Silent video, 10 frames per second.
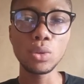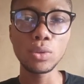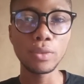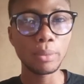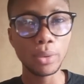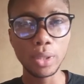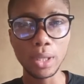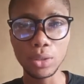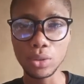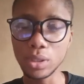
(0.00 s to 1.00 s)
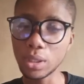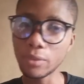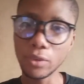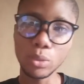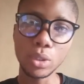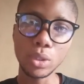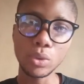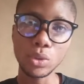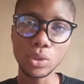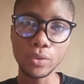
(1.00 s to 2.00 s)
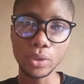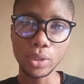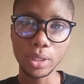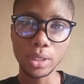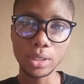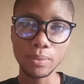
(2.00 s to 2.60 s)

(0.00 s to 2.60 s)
for boiler is not the same formula you use for layers.